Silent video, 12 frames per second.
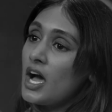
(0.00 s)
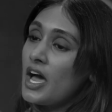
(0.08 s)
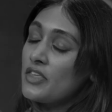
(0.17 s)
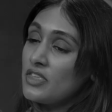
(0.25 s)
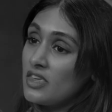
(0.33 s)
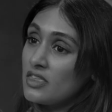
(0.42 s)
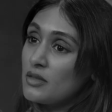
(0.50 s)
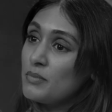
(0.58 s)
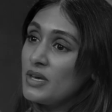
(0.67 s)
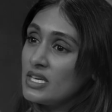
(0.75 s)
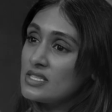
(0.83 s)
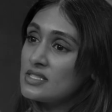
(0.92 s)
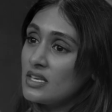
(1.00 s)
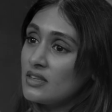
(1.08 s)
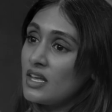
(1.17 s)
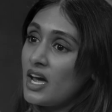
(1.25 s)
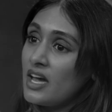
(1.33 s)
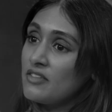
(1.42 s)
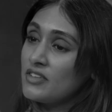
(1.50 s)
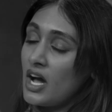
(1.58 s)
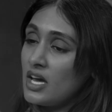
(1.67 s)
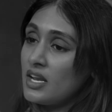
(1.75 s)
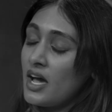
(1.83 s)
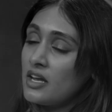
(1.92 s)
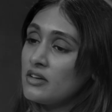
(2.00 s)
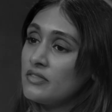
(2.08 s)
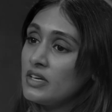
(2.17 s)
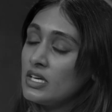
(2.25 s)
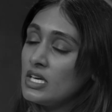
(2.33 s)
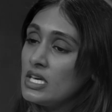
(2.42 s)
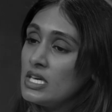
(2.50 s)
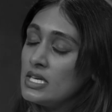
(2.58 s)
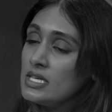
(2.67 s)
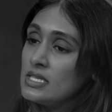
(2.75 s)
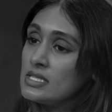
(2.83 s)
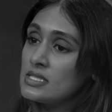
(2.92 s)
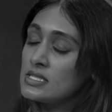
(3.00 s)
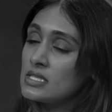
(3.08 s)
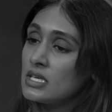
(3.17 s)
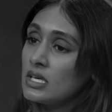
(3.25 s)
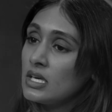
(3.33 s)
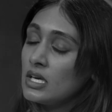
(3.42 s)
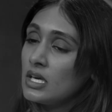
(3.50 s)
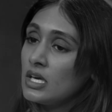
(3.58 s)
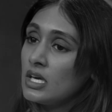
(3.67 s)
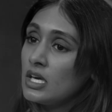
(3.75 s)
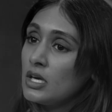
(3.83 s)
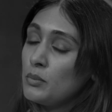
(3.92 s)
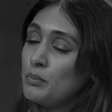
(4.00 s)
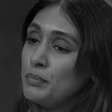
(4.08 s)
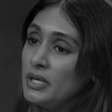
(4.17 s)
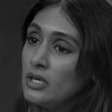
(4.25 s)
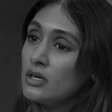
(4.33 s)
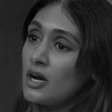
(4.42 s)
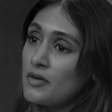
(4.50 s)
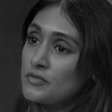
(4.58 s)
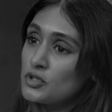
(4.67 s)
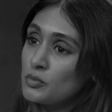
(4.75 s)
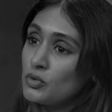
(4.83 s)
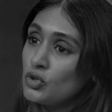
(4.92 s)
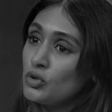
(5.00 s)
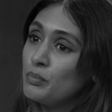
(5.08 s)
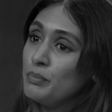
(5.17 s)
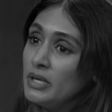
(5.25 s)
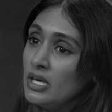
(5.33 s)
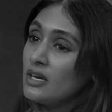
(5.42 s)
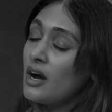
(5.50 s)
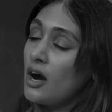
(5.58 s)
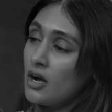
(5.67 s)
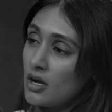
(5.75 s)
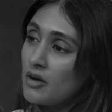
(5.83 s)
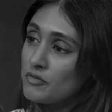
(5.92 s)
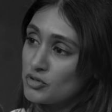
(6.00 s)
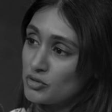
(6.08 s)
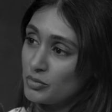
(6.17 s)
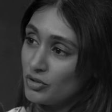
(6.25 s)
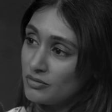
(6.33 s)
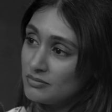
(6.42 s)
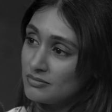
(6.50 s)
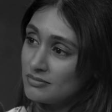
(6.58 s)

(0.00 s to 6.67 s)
I think the biggest thing that I've gotten out of it is be comfortable being uncomfortable.